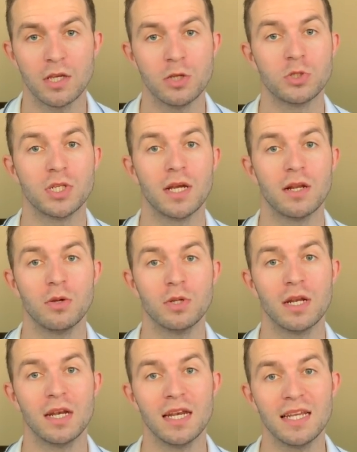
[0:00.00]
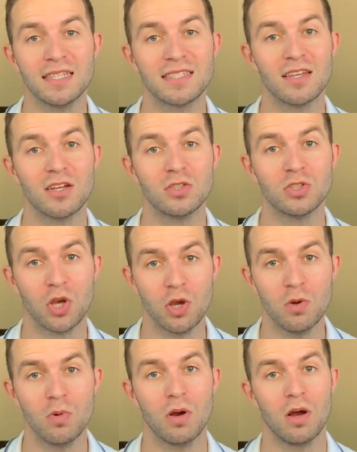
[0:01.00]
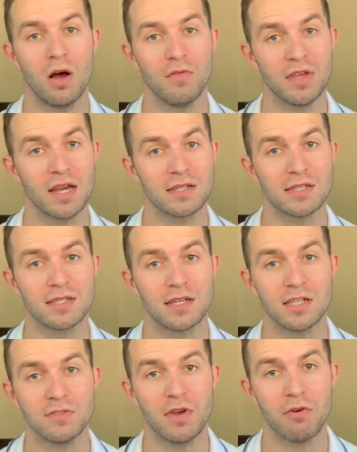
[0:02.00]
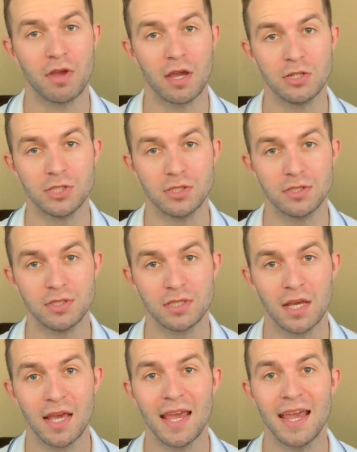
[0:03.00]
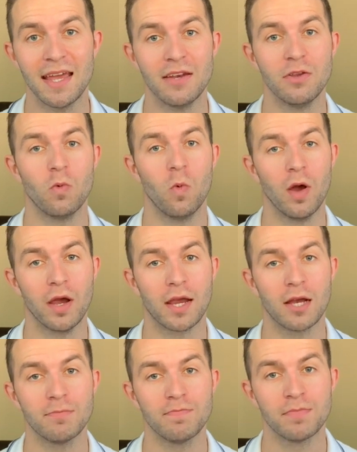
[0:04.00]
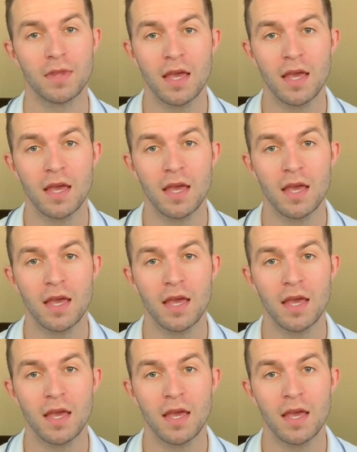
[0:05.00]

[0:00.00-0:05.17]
you should include at least 2 of the exercise variations in your workout.